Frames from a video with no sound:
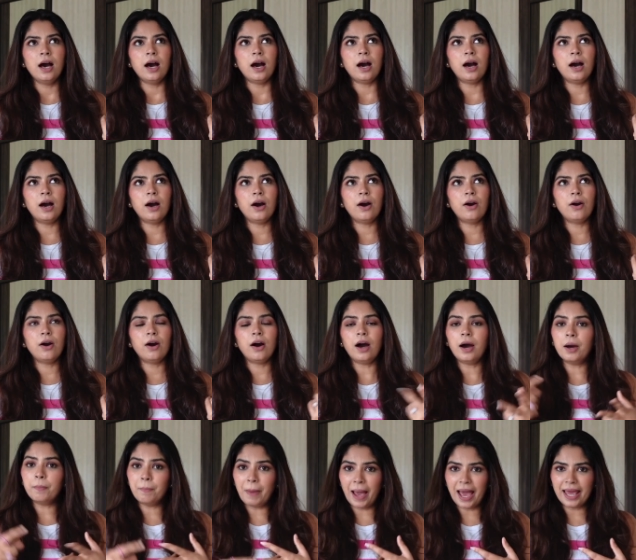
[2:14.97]

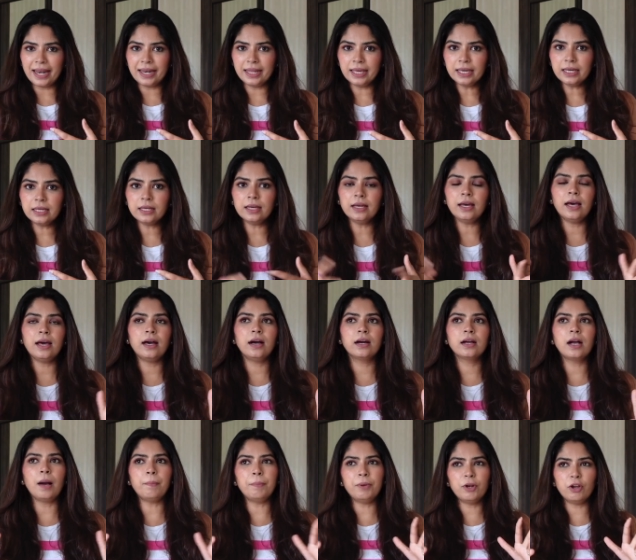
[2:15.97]
Urbanic, a
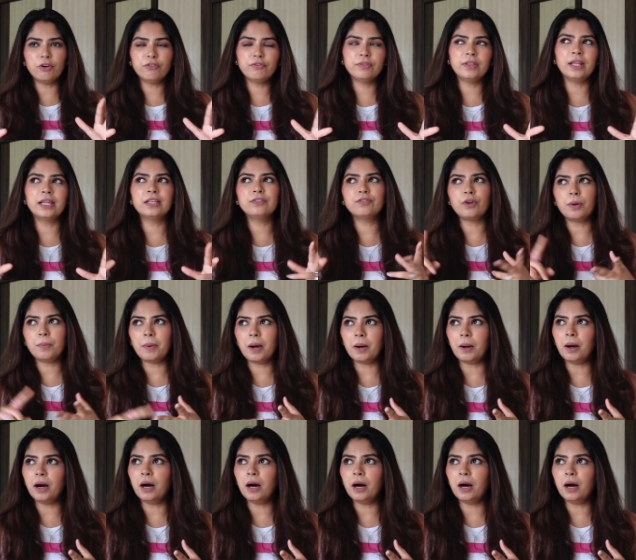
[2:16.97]
couple of things from